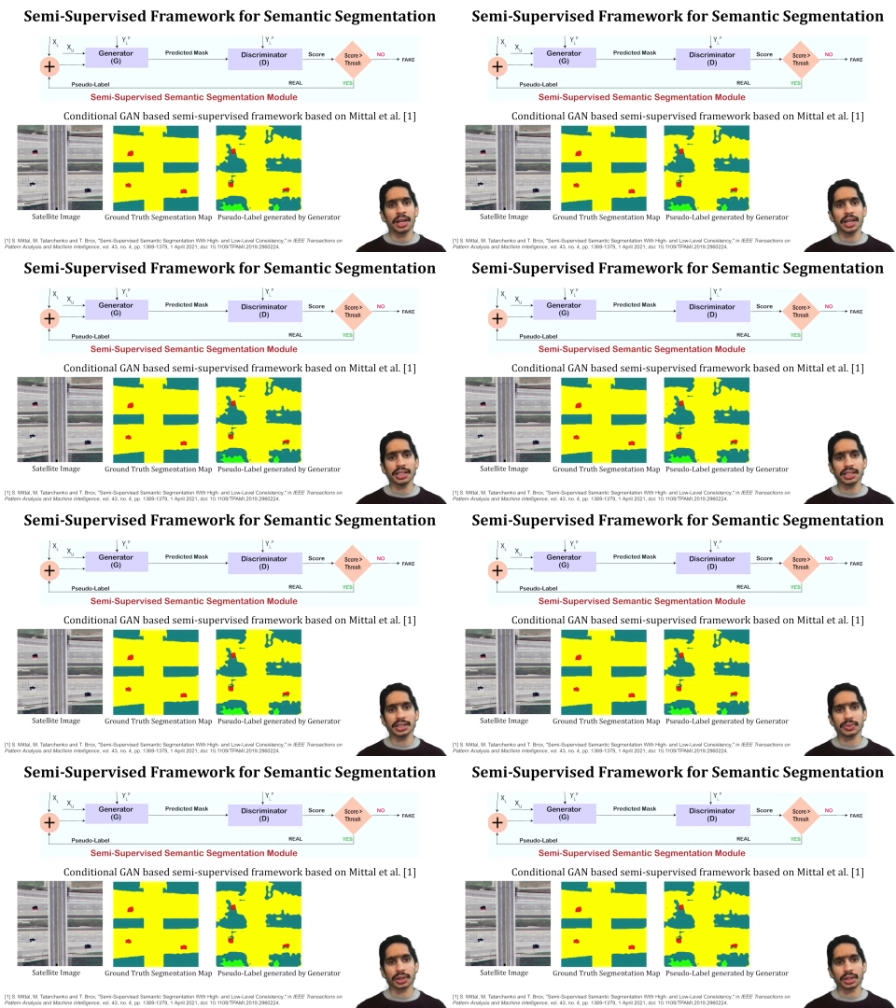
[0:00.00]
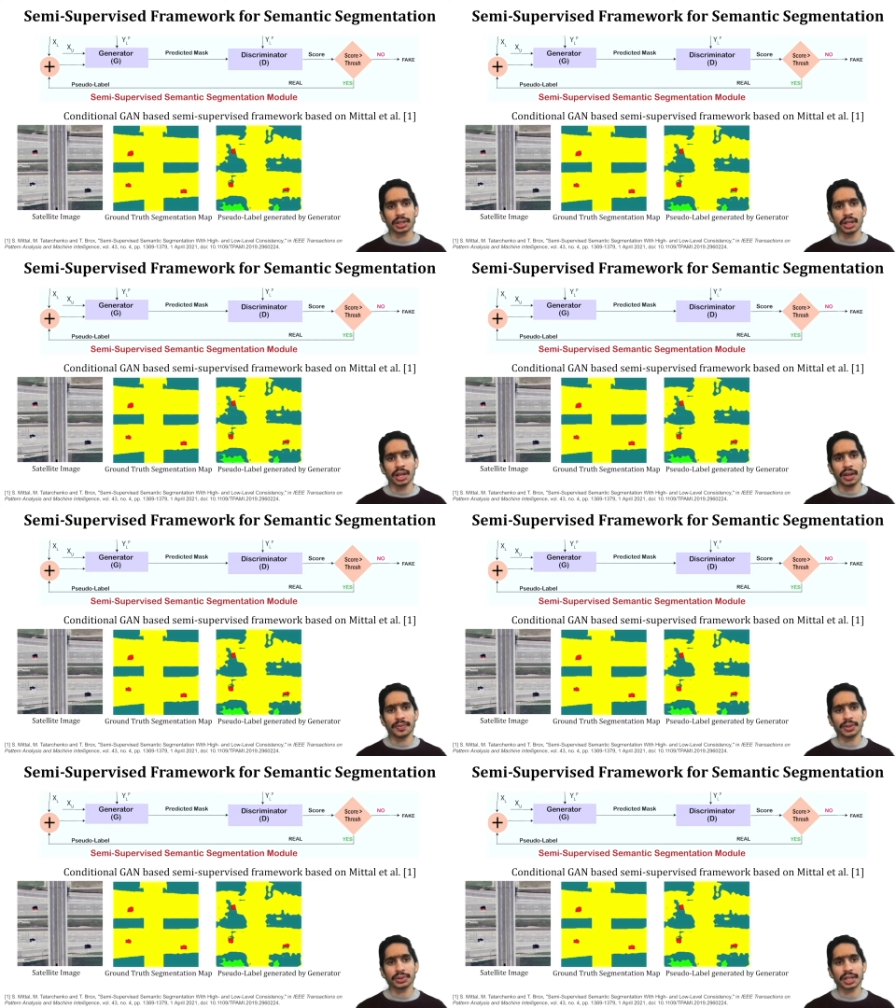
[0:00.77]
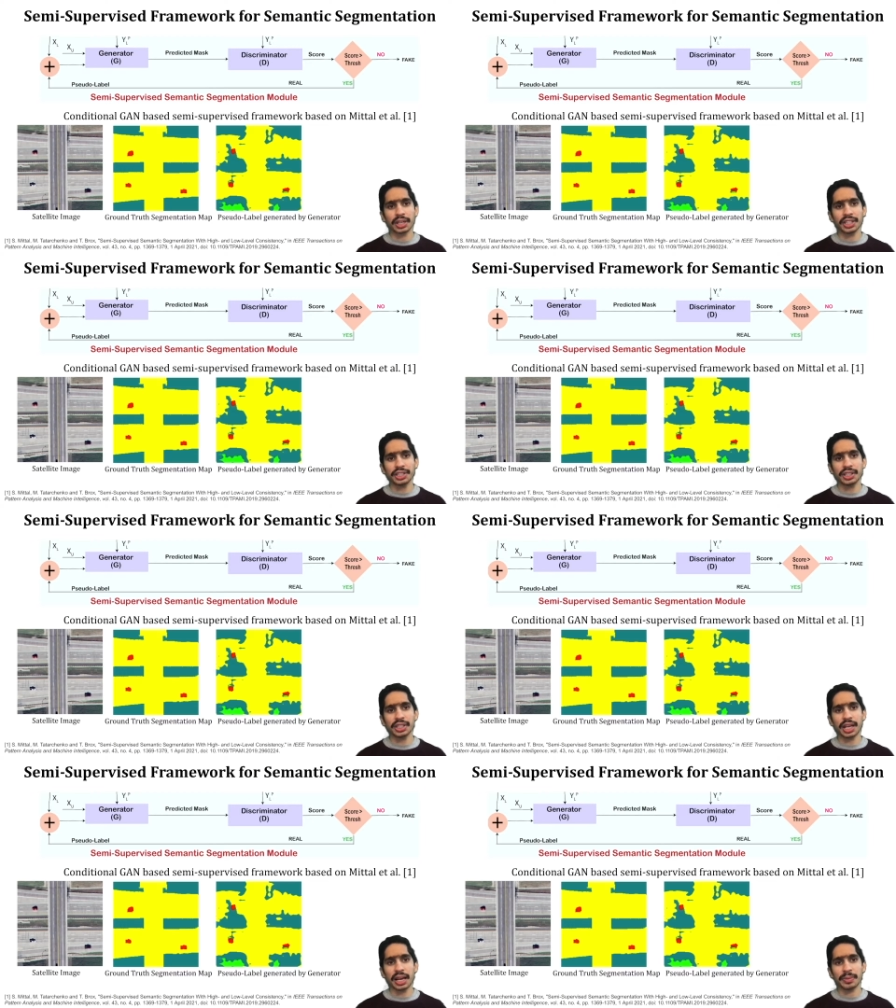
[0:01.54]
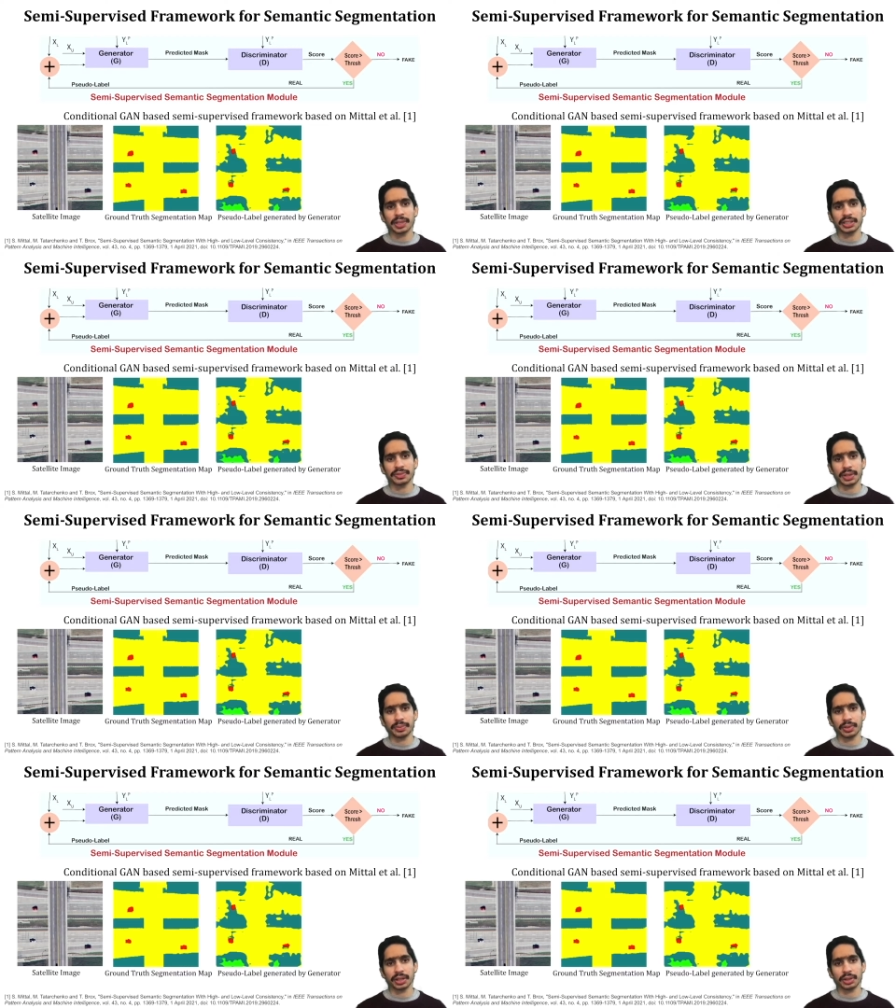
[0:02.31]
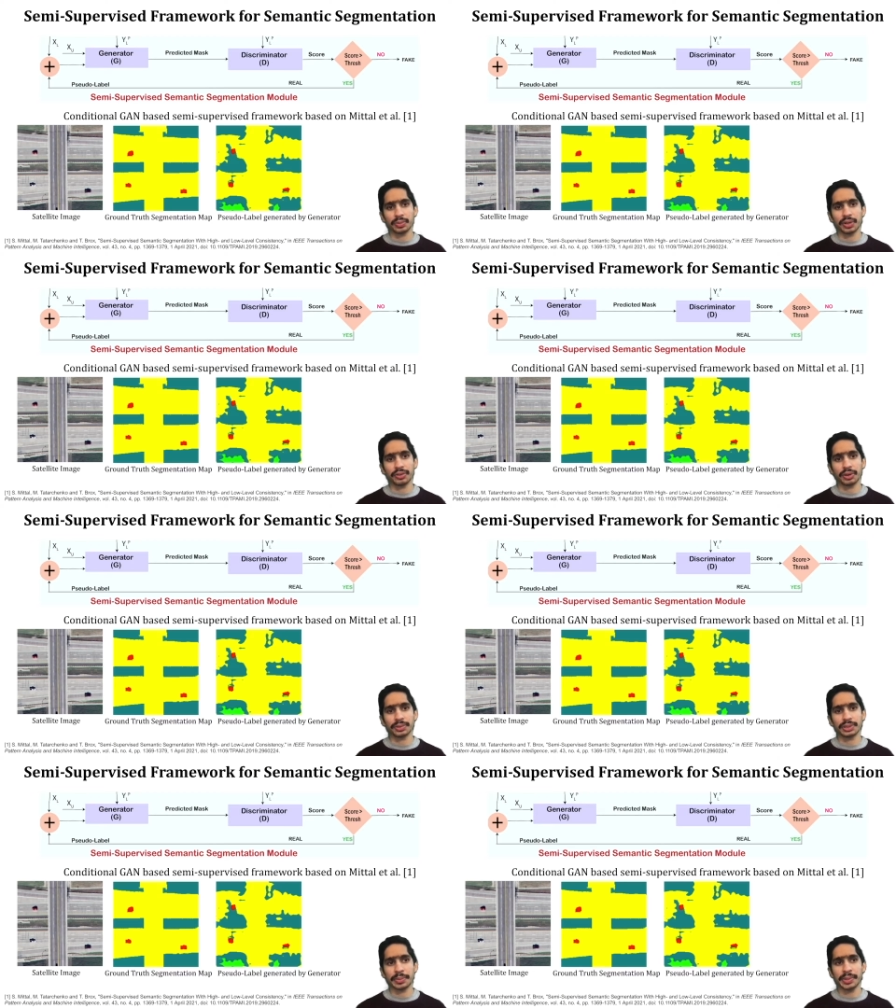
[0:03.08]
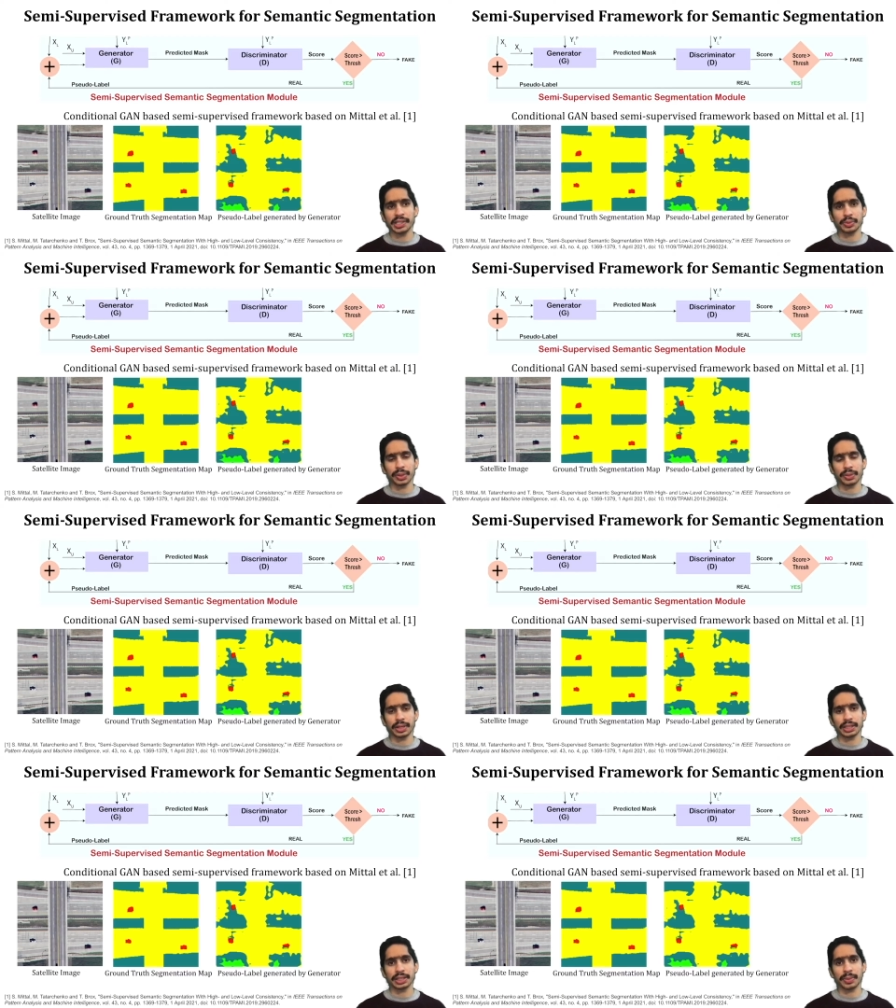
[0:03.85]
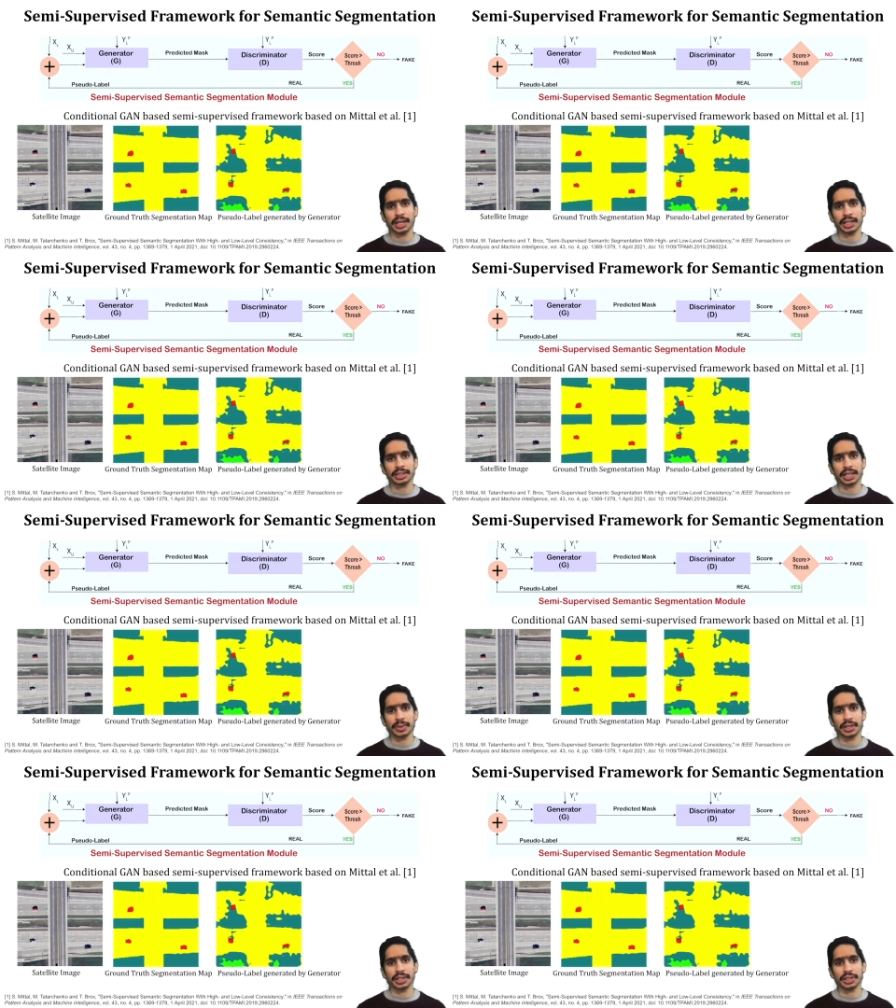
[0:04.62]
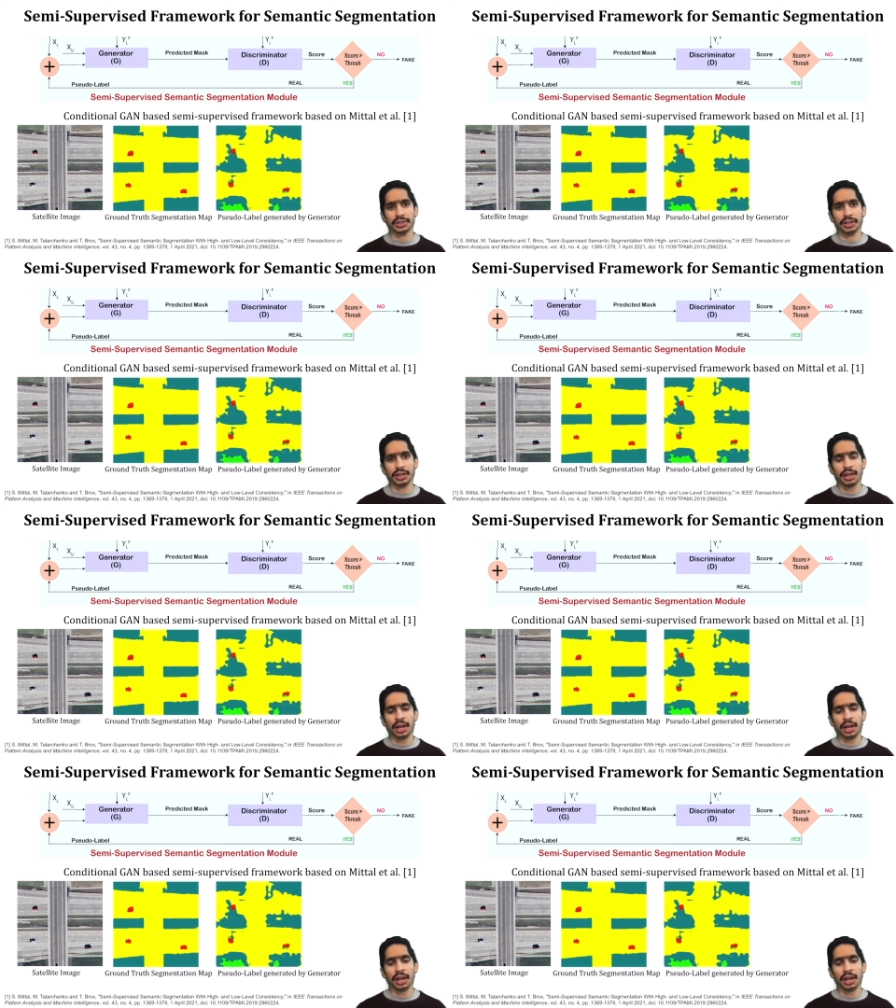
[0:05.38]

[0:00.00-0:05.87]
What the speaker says: In this work, we use conditional GAN-based framework to perform semi-supervised semantic segmentation.